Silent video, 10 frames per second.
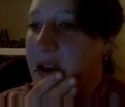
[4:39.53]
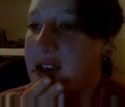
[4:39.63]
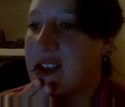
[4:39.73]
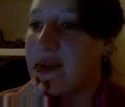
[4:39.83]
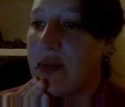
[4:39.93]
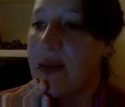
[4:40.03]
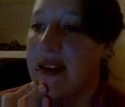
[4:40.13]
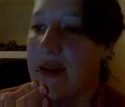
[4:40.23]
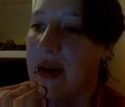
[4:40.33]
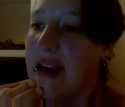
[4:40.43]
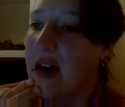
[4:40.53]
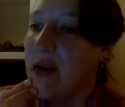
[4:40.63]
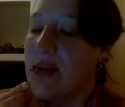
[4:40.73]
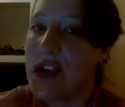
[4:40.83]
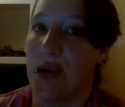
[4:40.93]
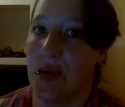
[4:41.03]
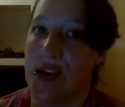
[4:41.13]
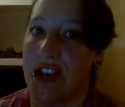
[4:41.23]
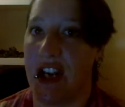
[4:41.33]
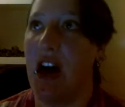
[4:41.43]
that's probably the way I would
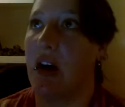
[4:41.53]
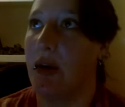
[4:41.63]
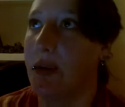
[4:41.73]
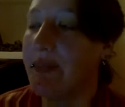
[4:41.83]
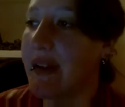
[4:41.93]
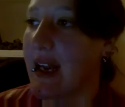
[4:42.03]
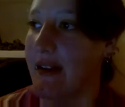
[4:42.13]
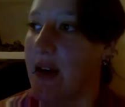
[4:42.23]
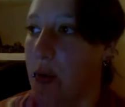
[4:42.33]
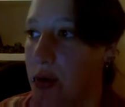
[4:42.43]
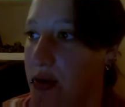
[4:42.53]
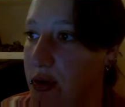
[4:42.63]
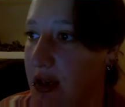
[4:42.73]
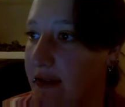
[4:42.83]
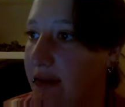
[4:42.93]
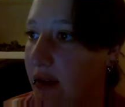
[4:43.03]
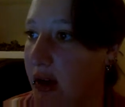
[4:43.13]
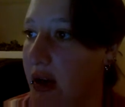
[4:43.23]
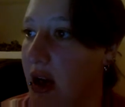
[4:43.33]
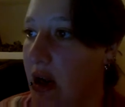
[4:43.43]
choose to go if I
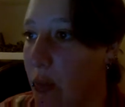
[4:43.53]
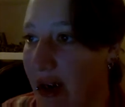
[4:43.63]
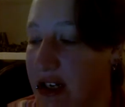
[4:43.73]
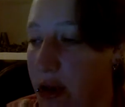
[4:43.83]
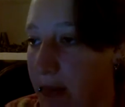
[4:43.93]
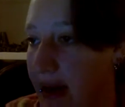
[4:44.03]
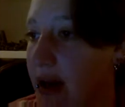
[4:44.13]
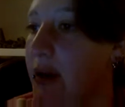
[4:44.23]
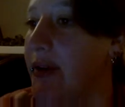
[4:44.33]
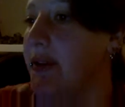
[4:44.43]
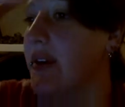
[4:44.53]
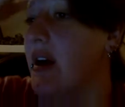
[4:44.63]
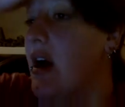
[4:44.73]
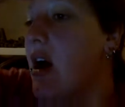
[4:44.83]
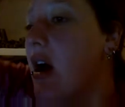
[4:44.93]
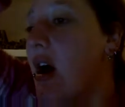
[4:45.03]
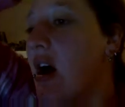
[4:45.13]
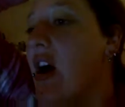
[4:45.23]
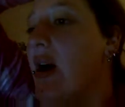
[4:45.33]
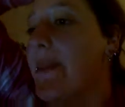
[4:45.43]
went on my own.
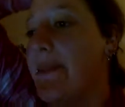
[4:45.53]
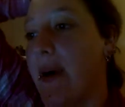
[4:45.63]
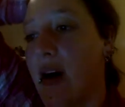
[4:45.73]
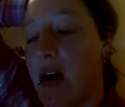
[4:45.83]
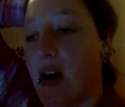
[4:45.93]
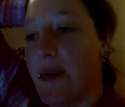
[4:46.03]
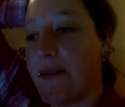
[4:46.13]
But